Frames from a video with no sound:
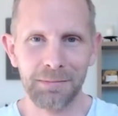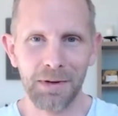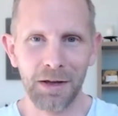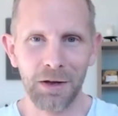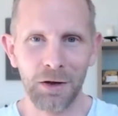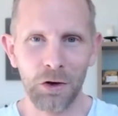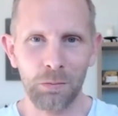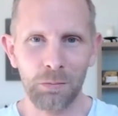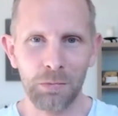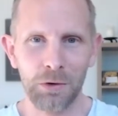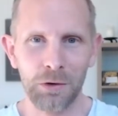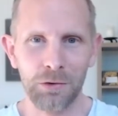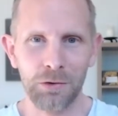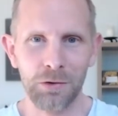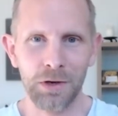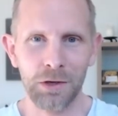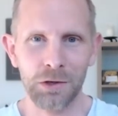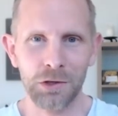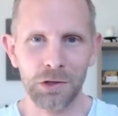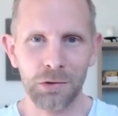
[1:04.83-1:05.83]
I hope you
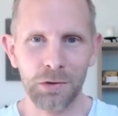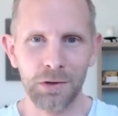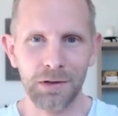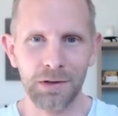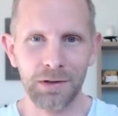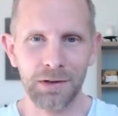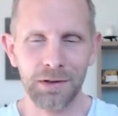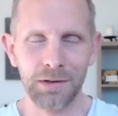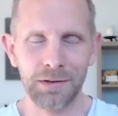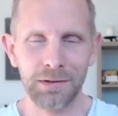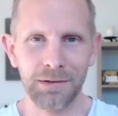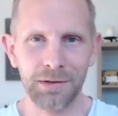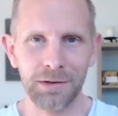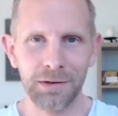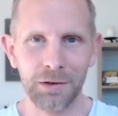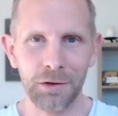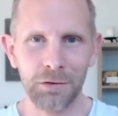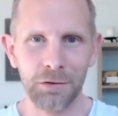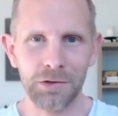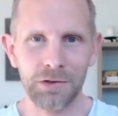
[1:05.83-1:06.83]
enjoy the
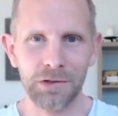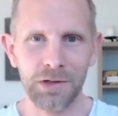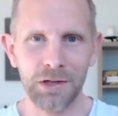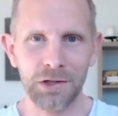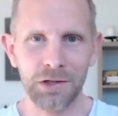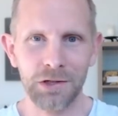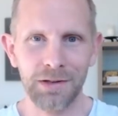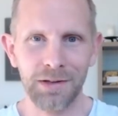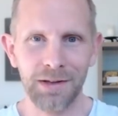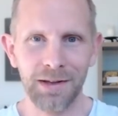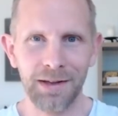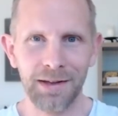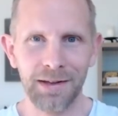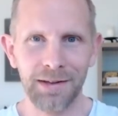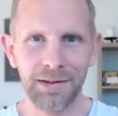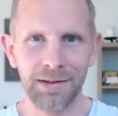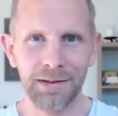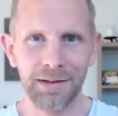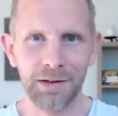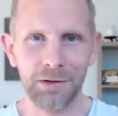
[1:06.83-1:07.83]
conversation
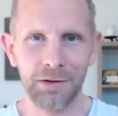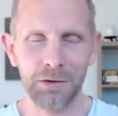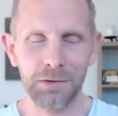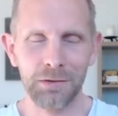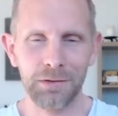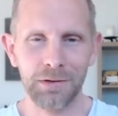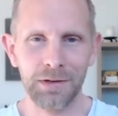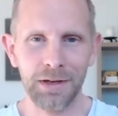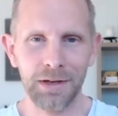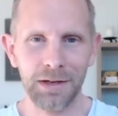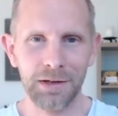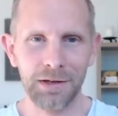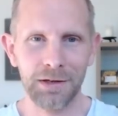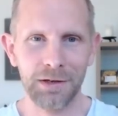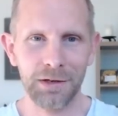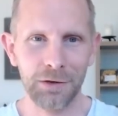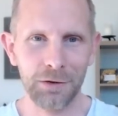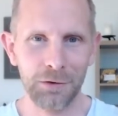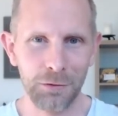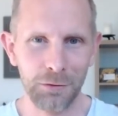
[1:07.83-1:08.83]
and that you take
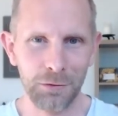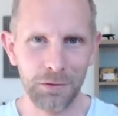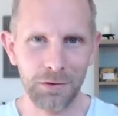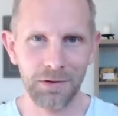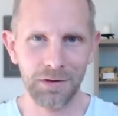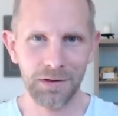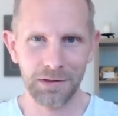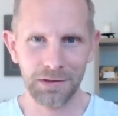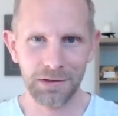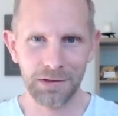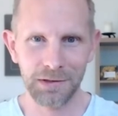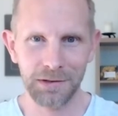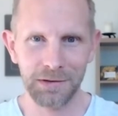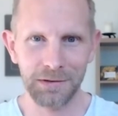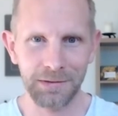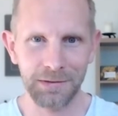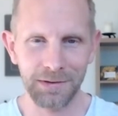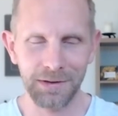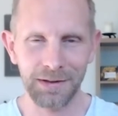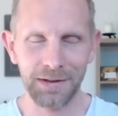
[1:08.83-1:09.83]
good things
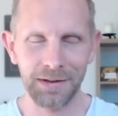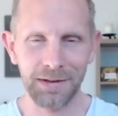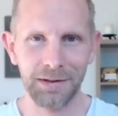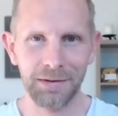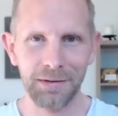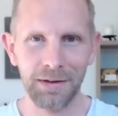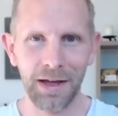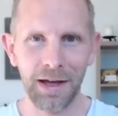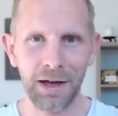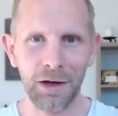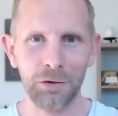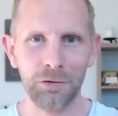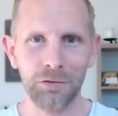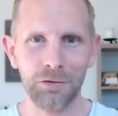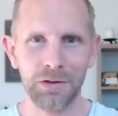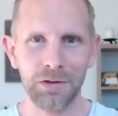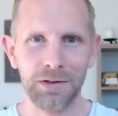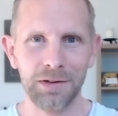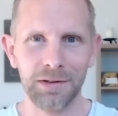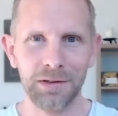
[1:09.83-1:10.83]
out of
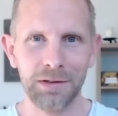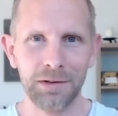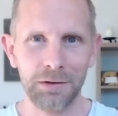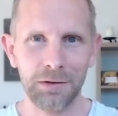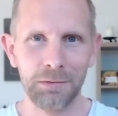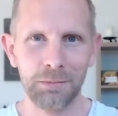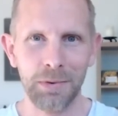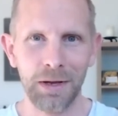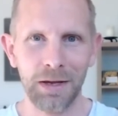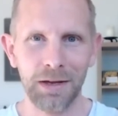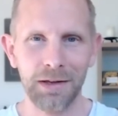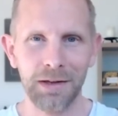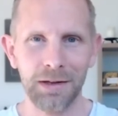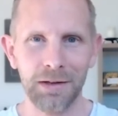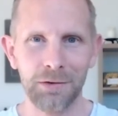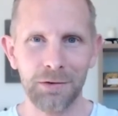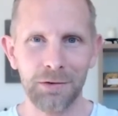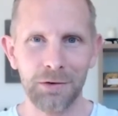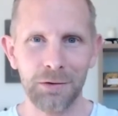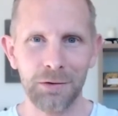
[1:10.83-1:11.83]
it and back
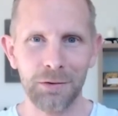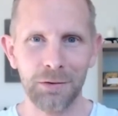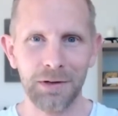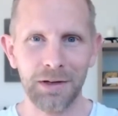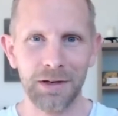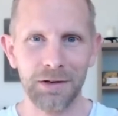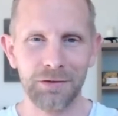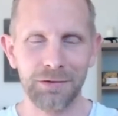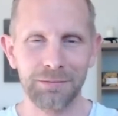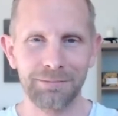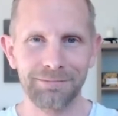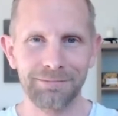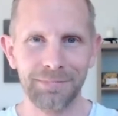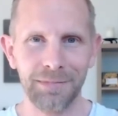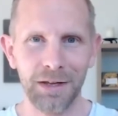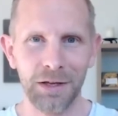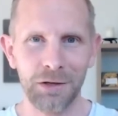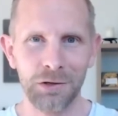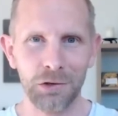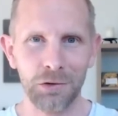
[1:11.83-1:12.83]
into your own life.
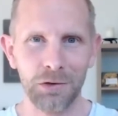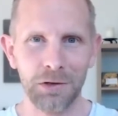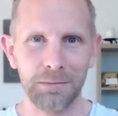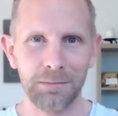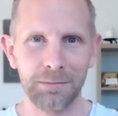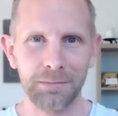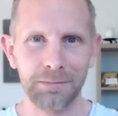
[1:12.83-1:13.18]
Enjoy.